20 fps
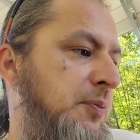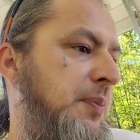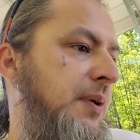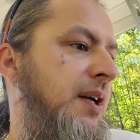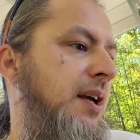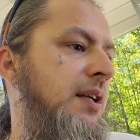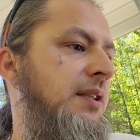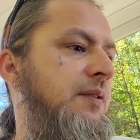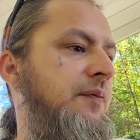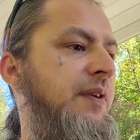
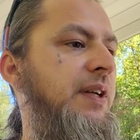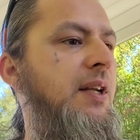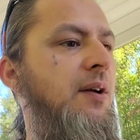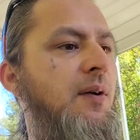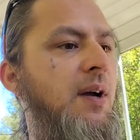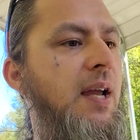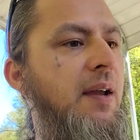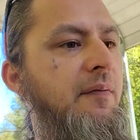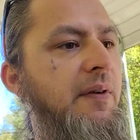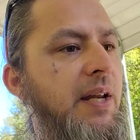because if it
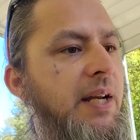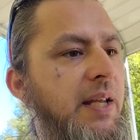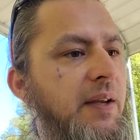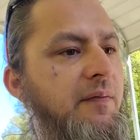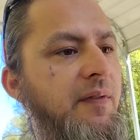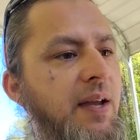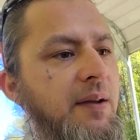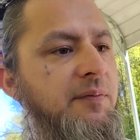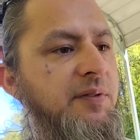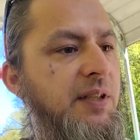don't have that
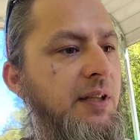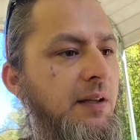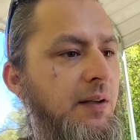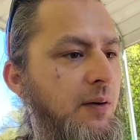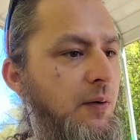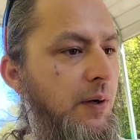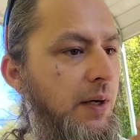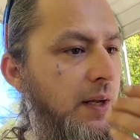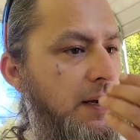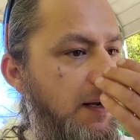evap
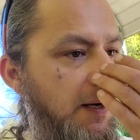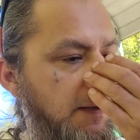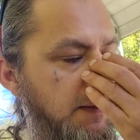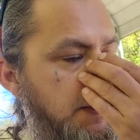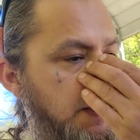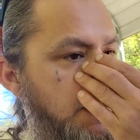solenoid on it,